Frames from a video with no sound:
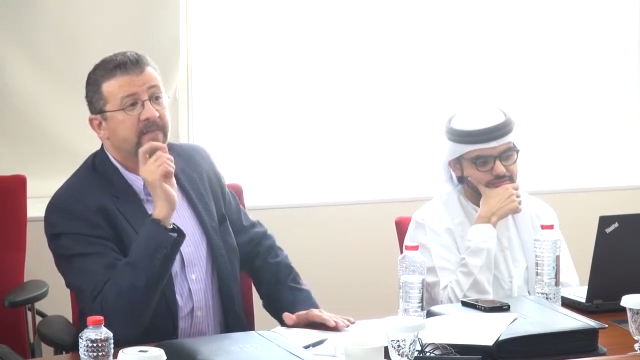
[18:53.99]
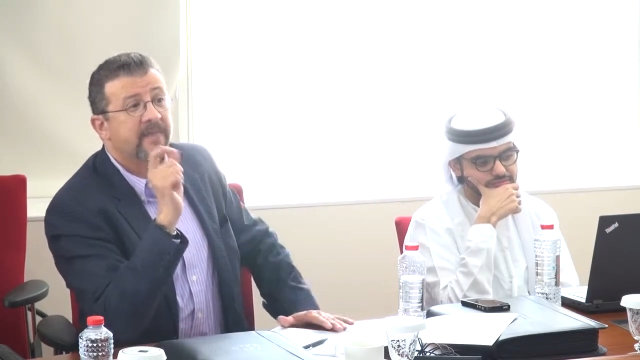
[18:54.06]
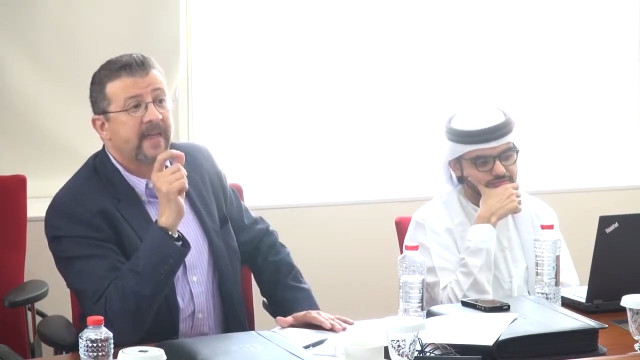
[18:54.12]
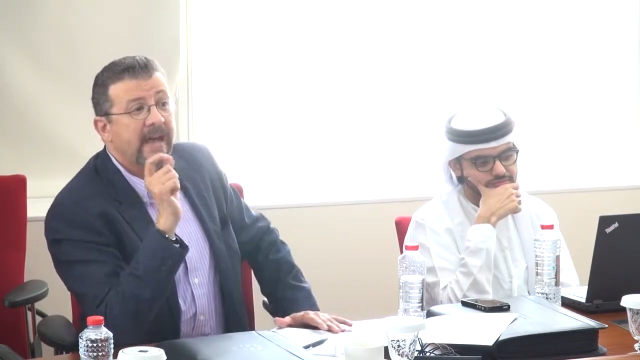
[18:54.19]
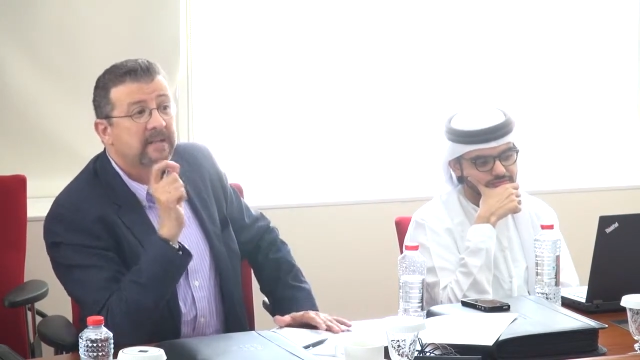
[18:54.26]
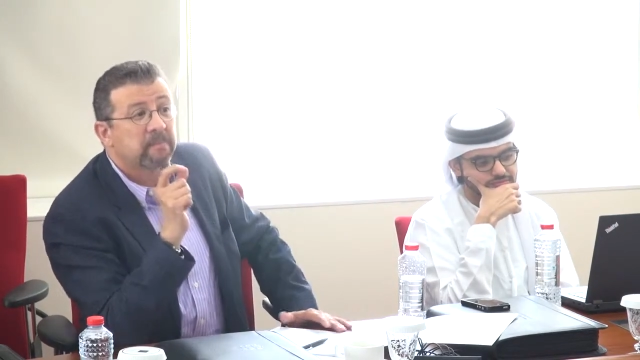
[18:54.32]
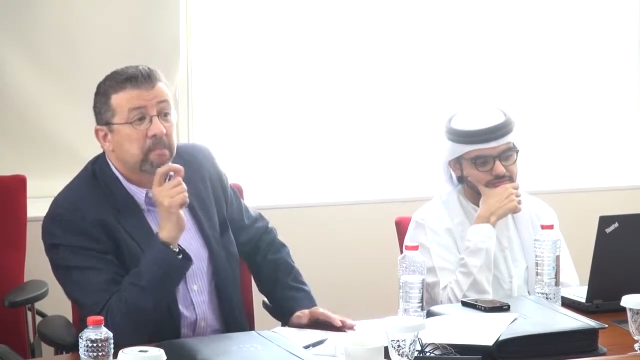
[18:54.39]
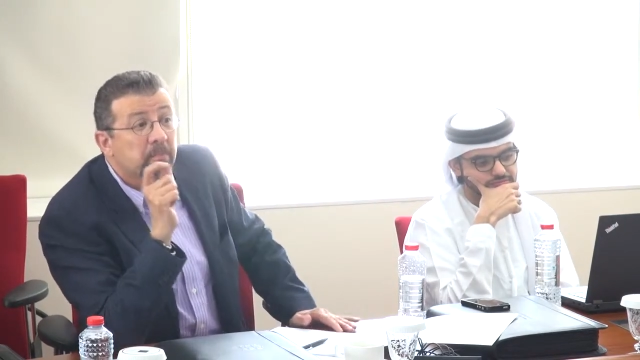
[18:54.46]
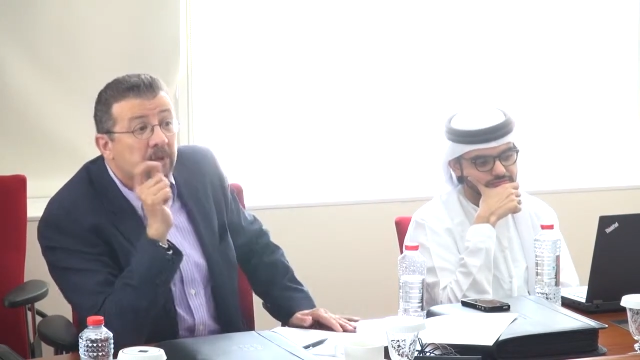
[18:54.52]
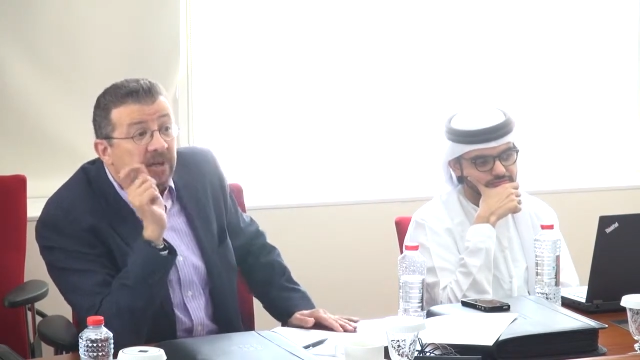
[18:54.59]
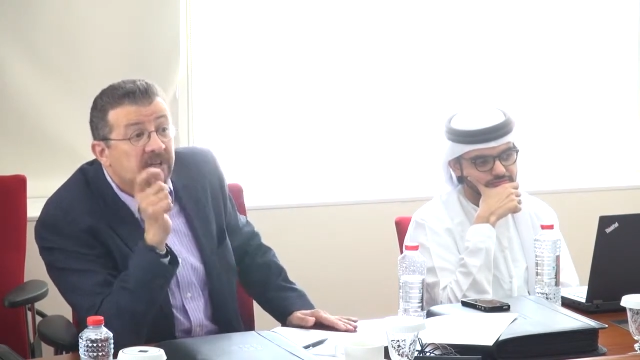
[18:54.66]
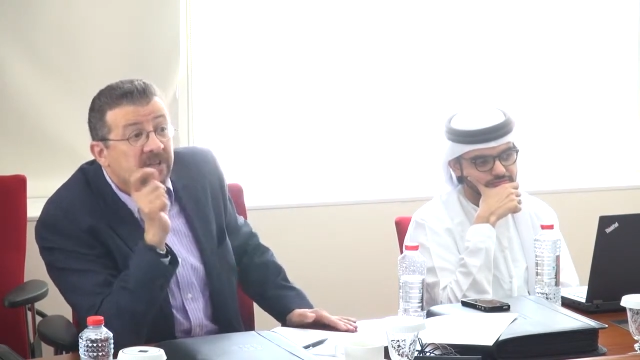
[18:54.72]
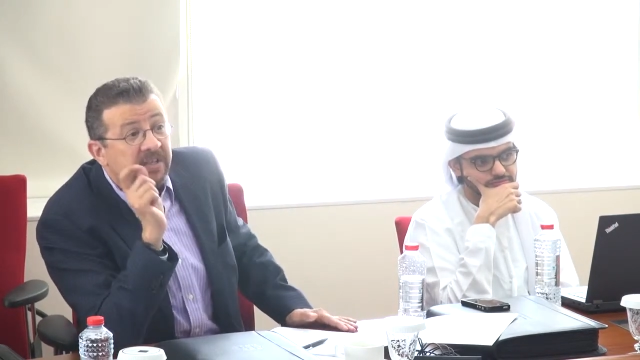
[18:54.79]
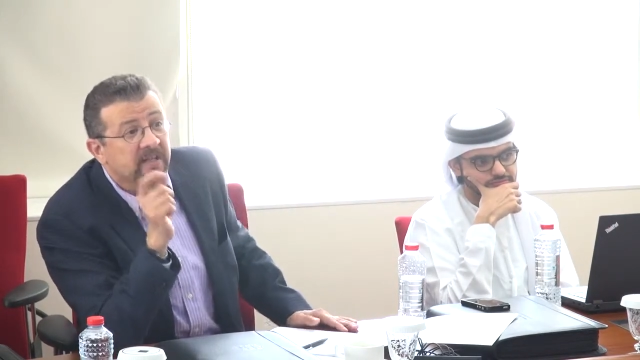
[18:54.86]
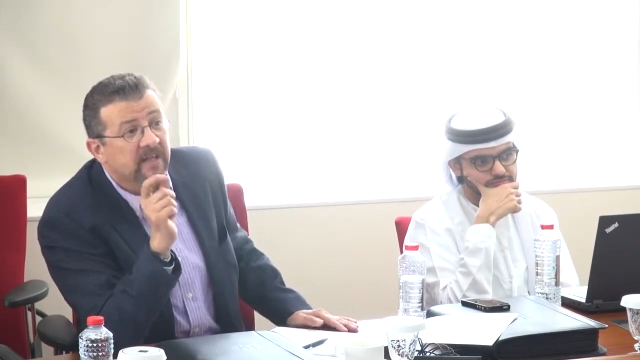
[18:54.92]
that
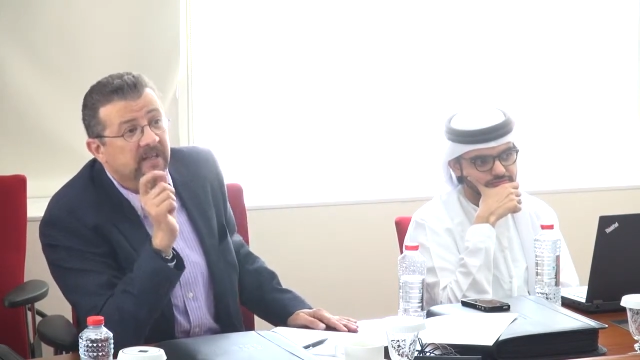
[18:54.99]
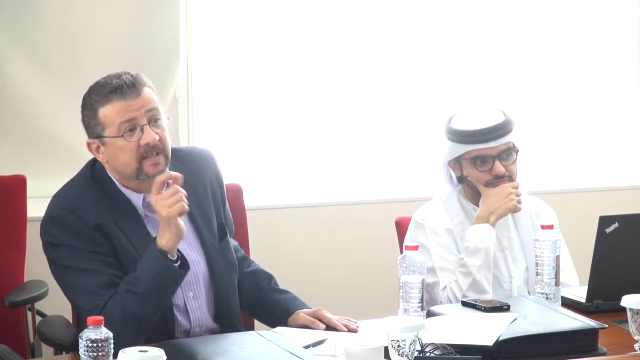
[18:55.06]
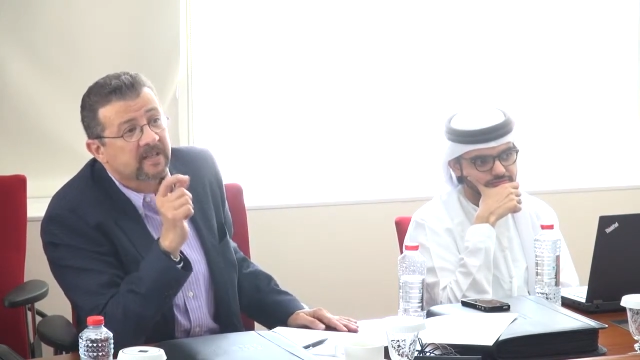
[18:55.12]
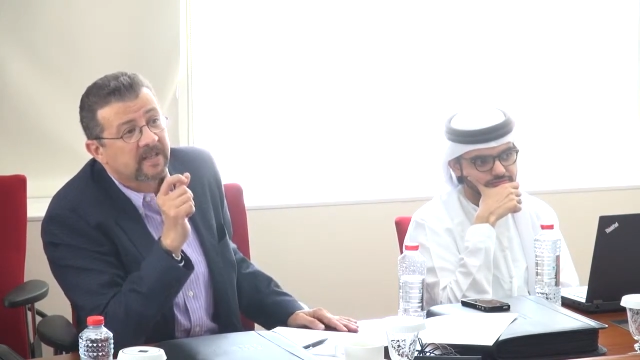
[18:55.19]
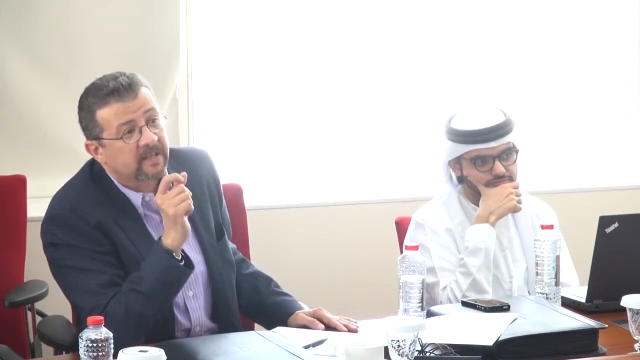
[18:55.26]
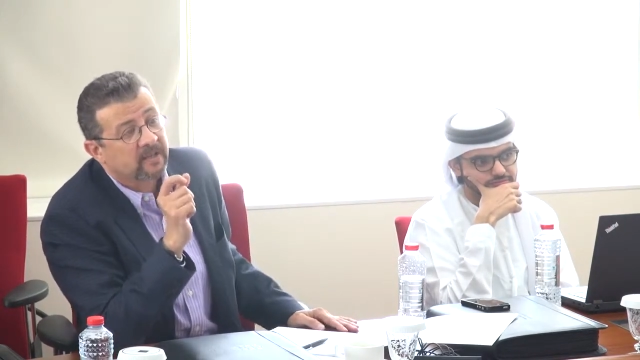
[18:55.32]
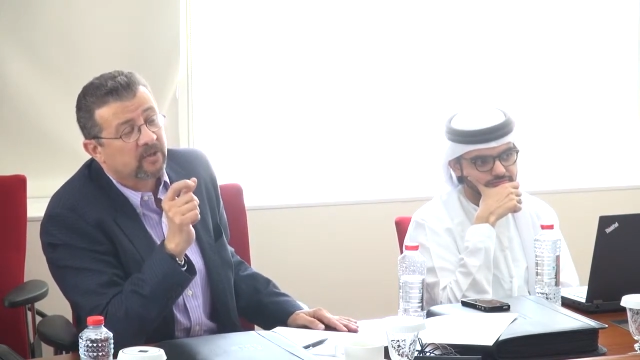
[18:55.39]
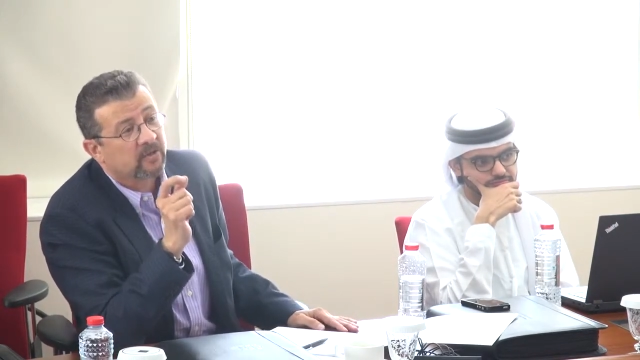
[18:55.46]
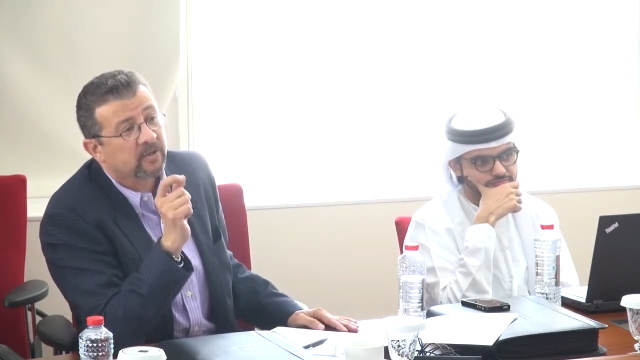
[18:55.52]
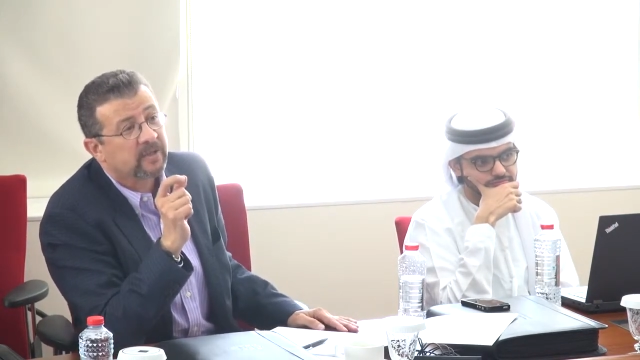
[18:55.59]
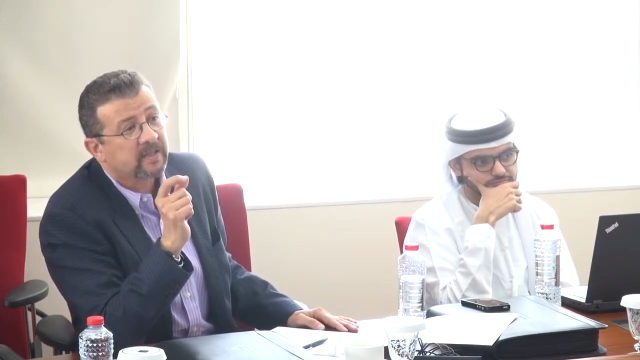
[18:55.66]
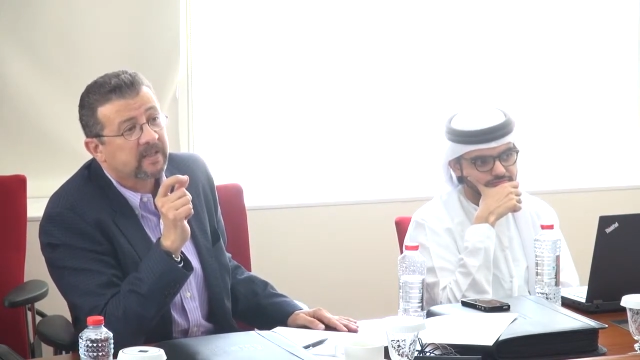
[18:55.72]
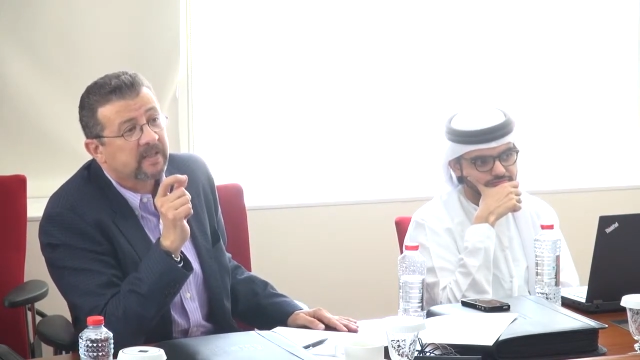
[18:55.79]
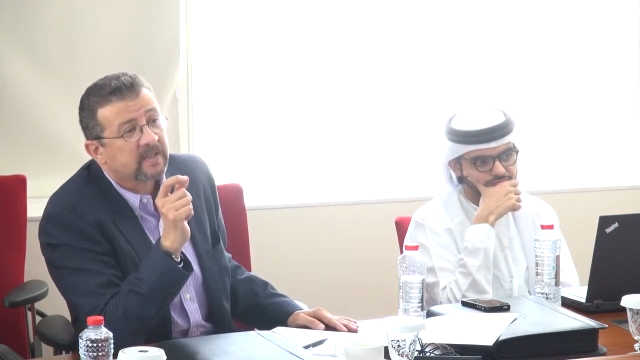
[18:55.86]
personal security